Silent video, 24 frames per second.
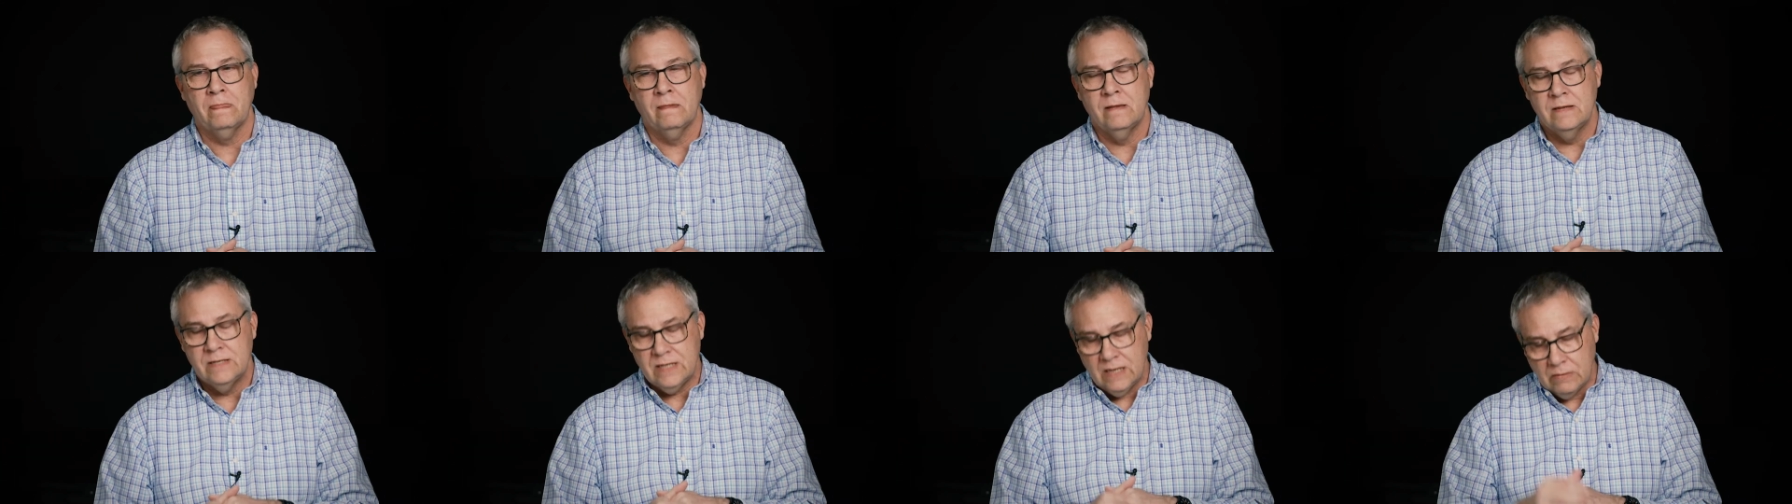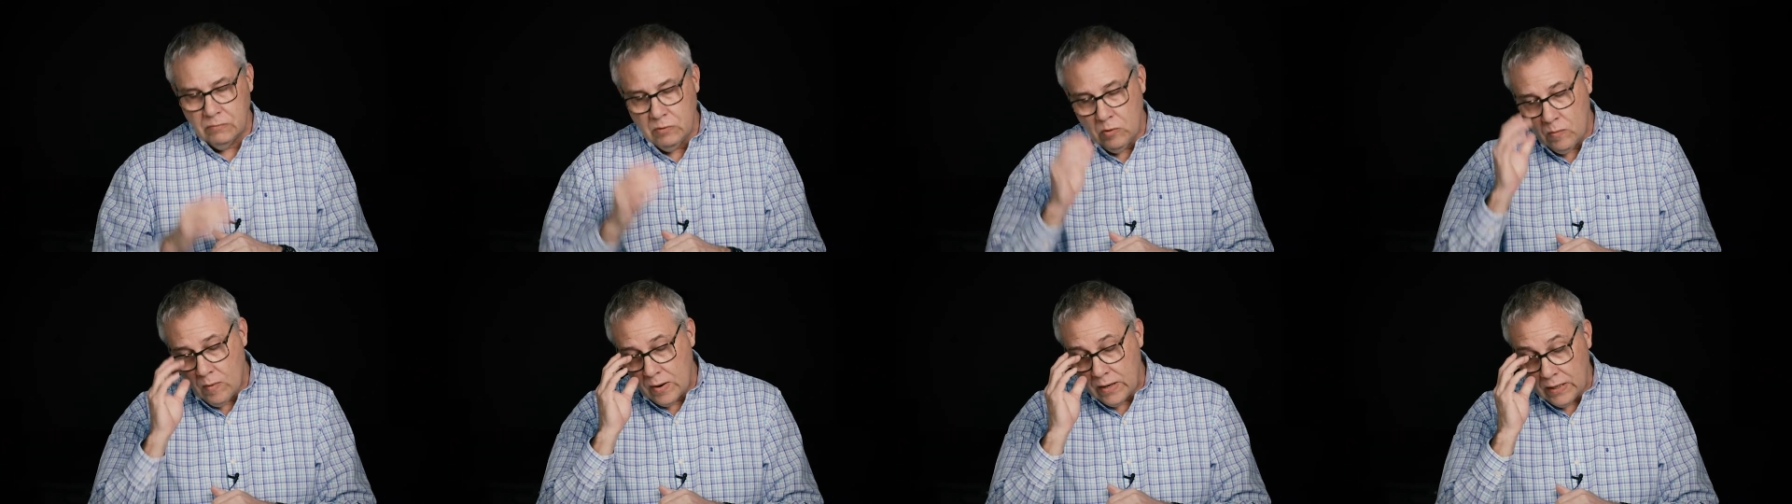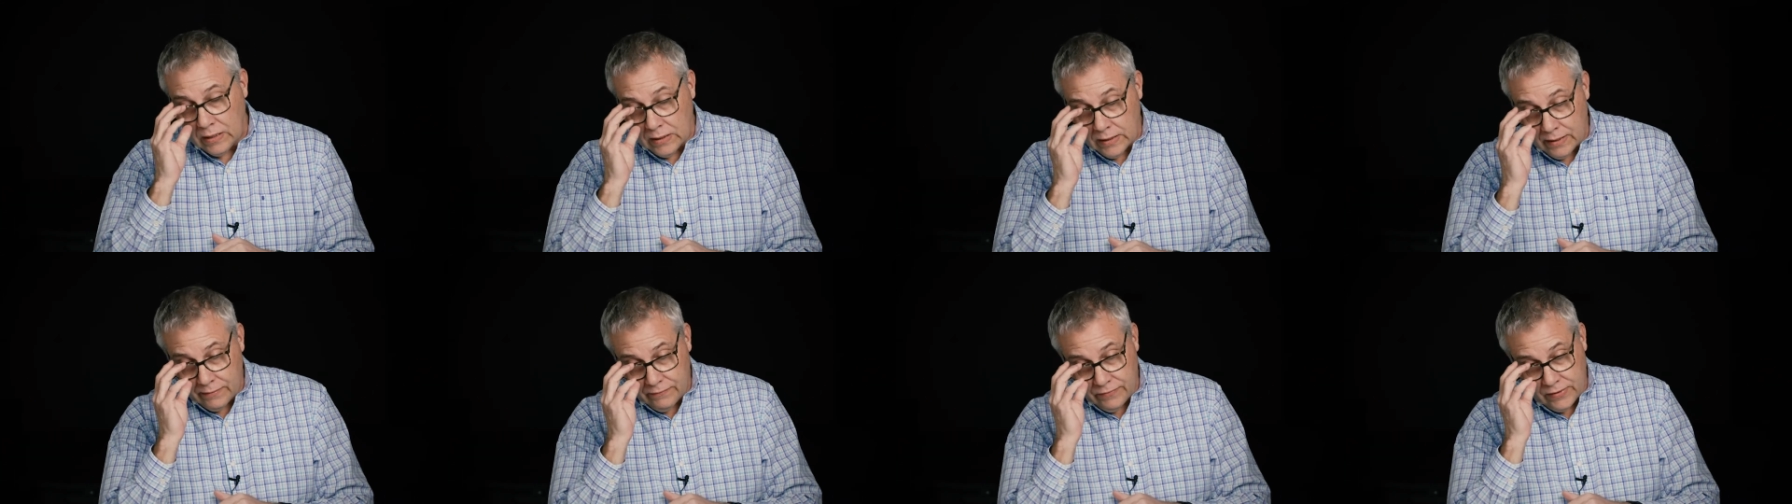See, we want
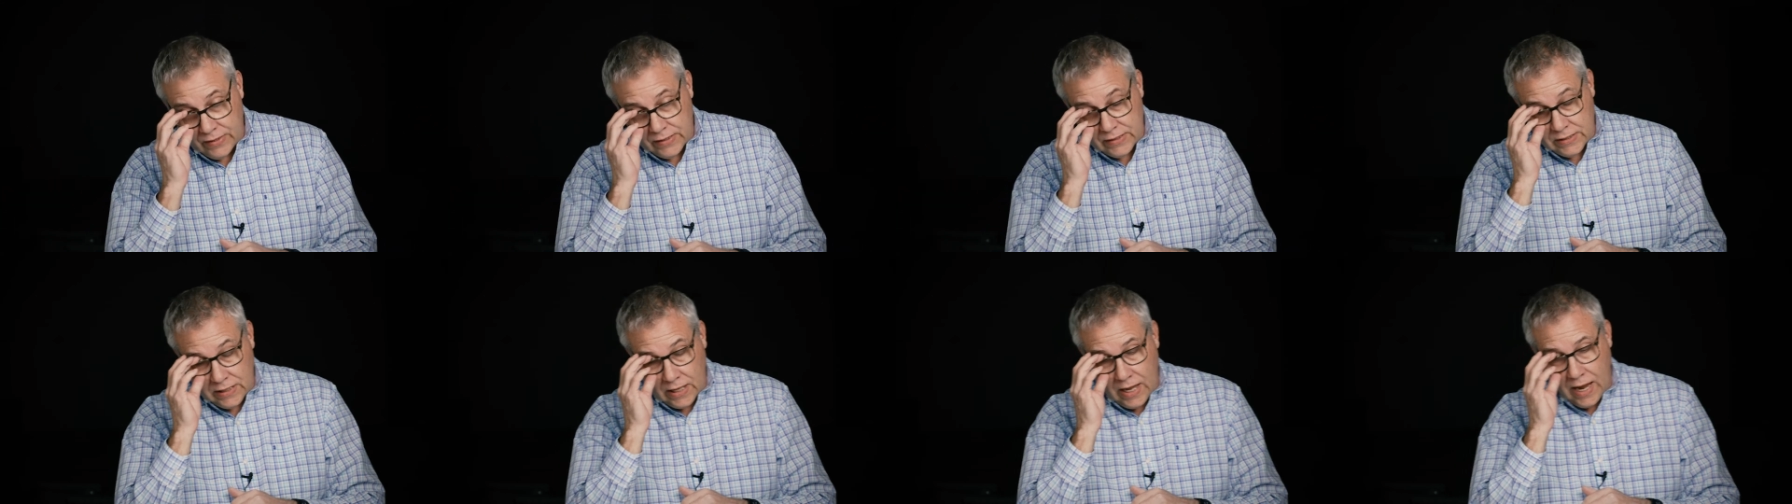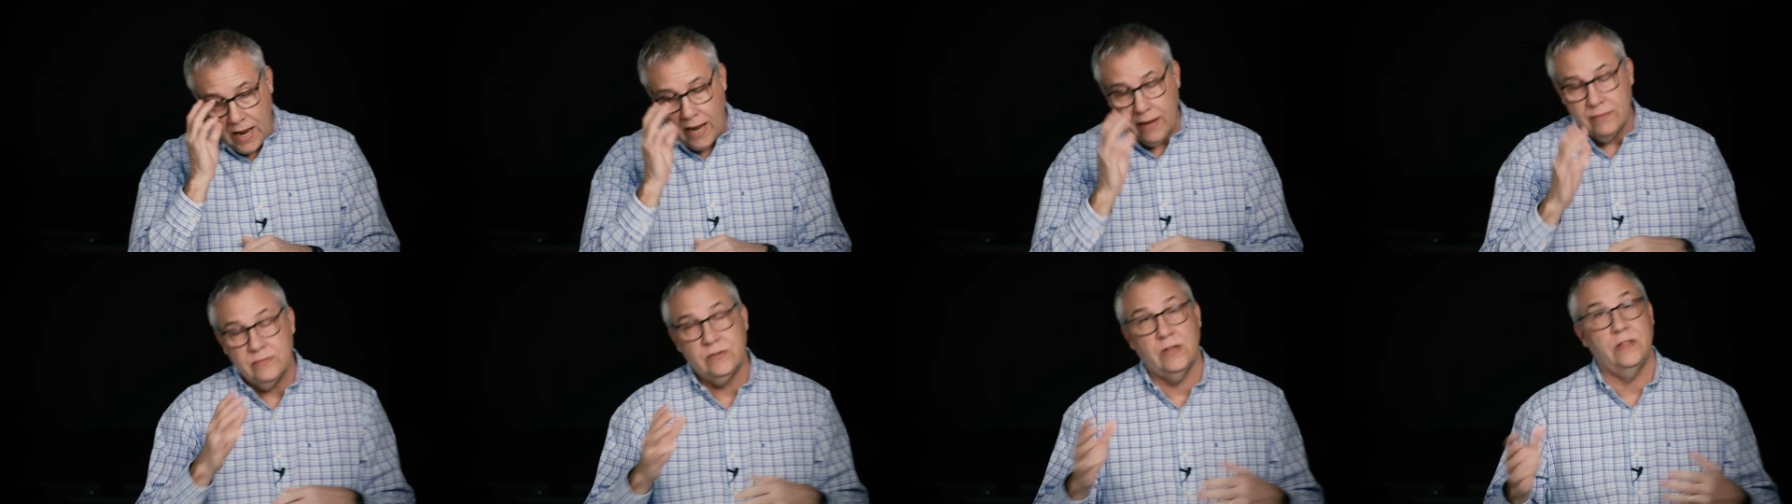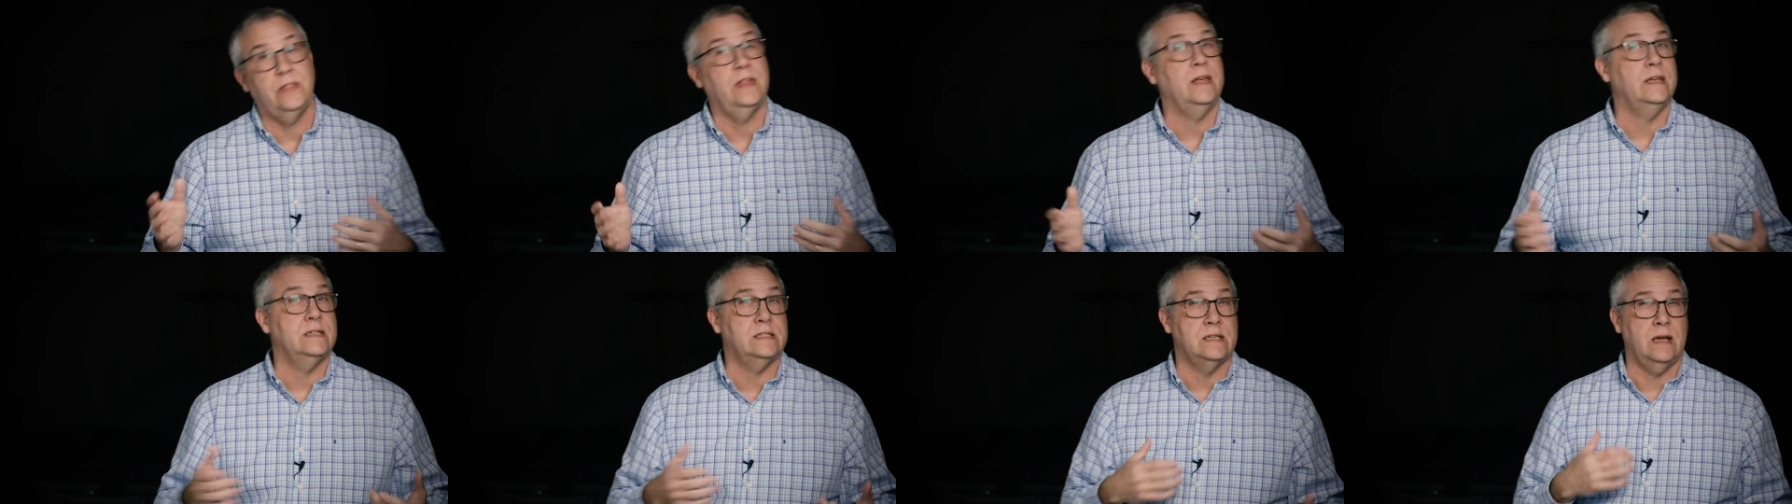to live these lives, I
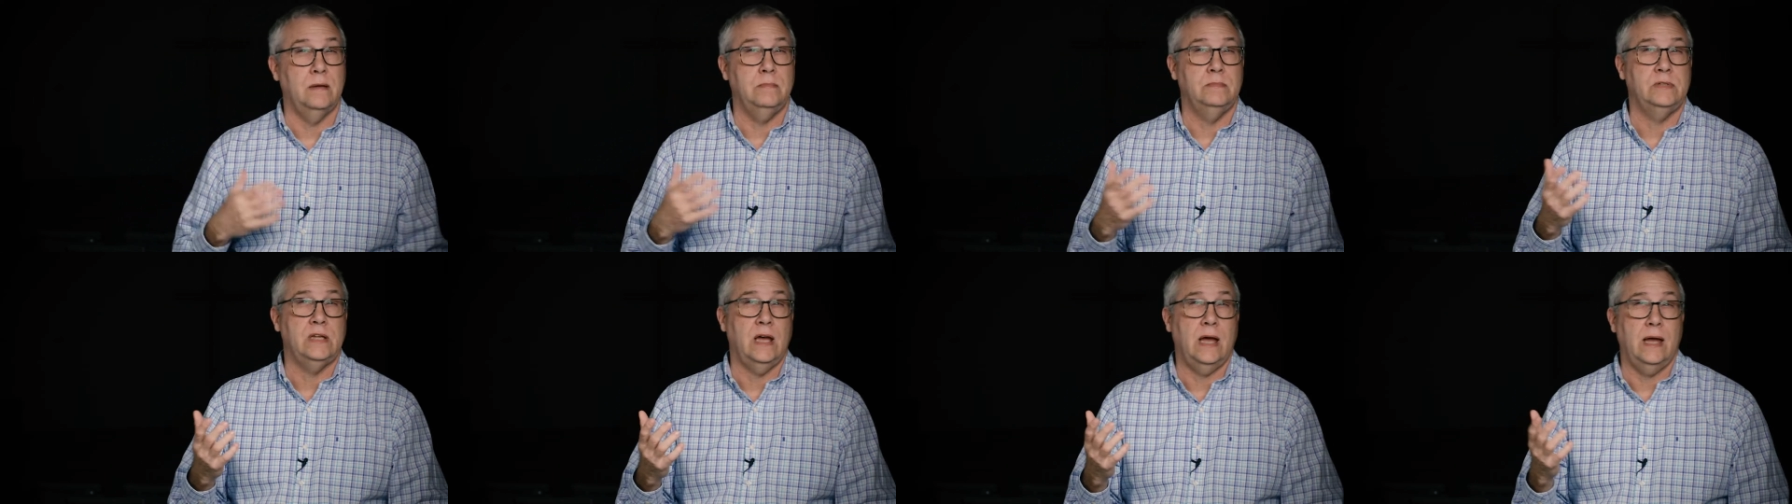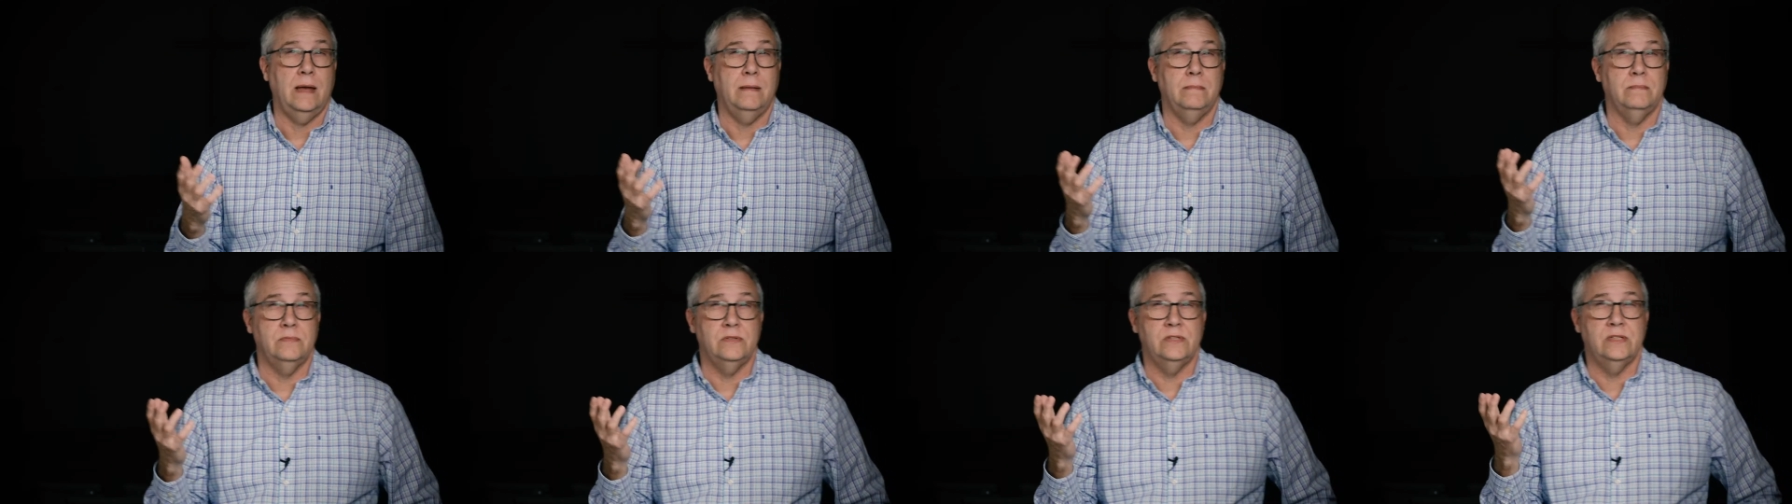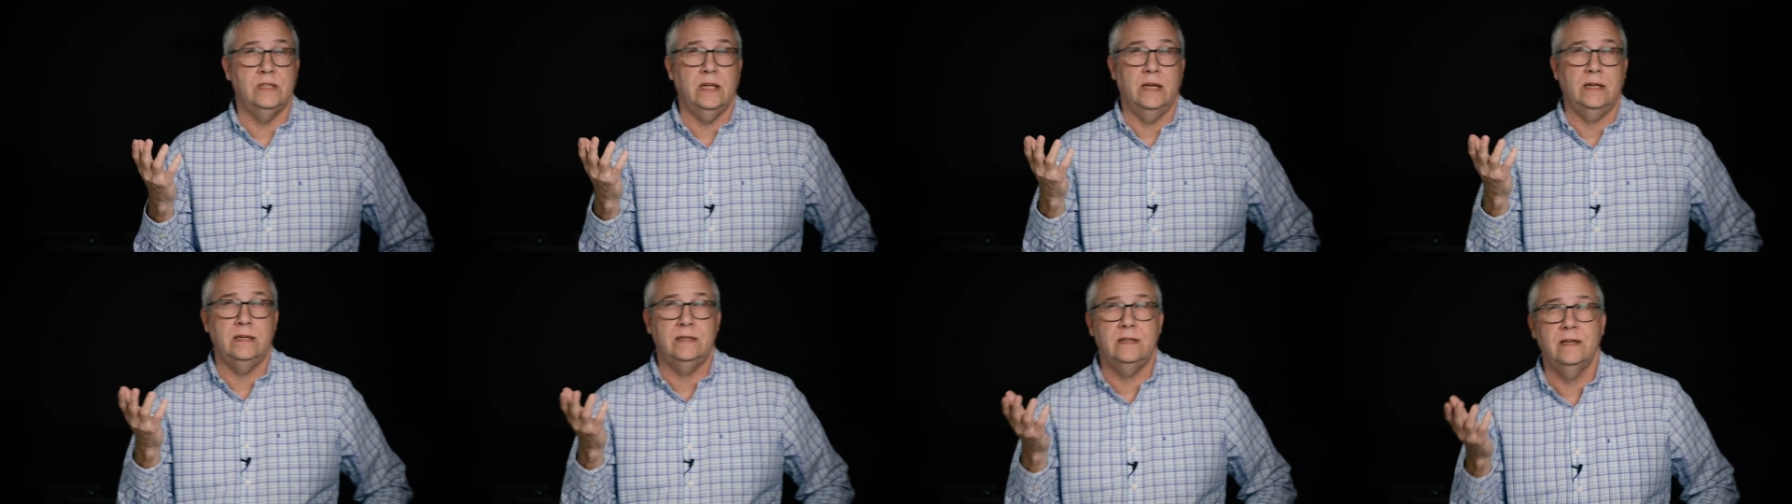think, sometimes
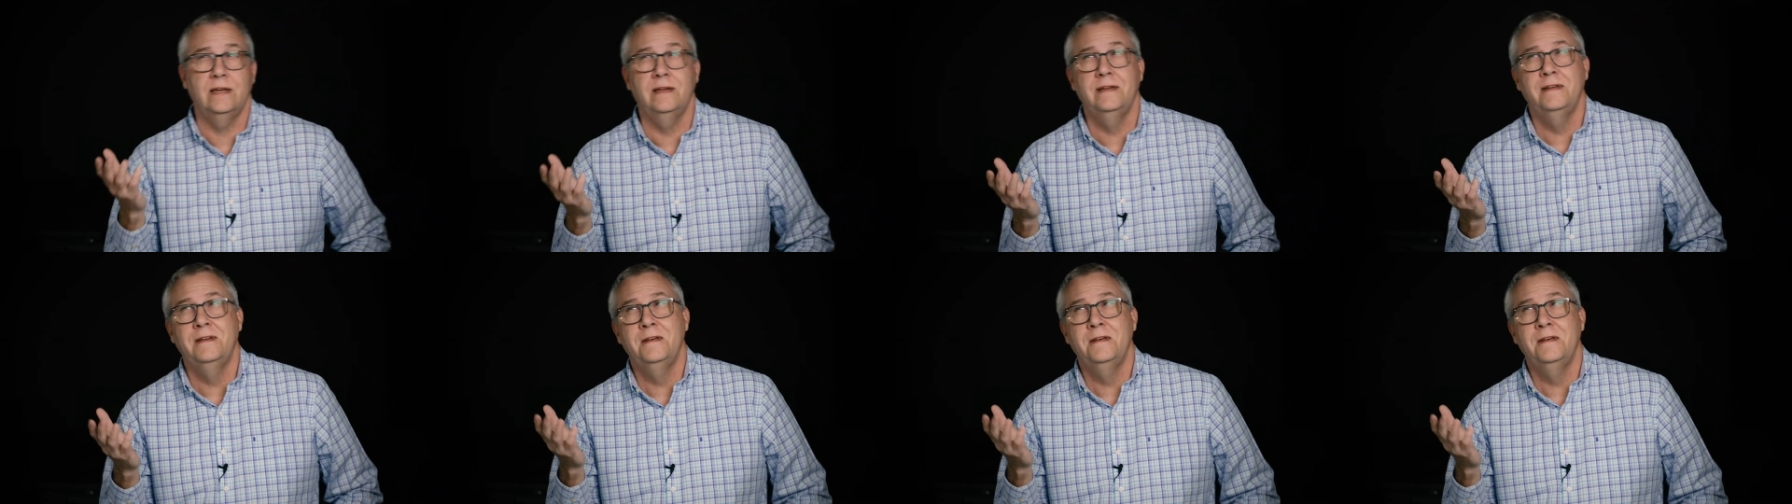that,